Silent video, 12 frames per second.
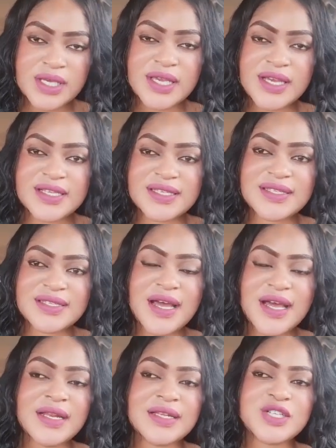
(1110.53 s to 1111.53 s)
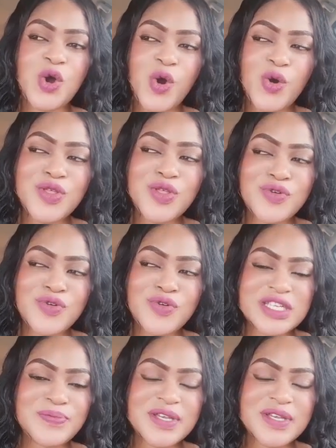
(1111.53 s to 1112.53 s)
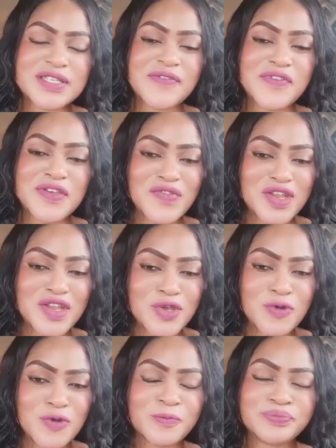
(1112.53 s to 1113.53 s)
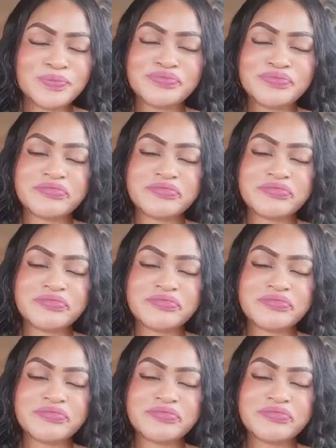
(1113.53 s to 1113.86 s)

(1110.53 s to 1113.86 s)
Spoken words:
Yes, and all the recipes I've given you,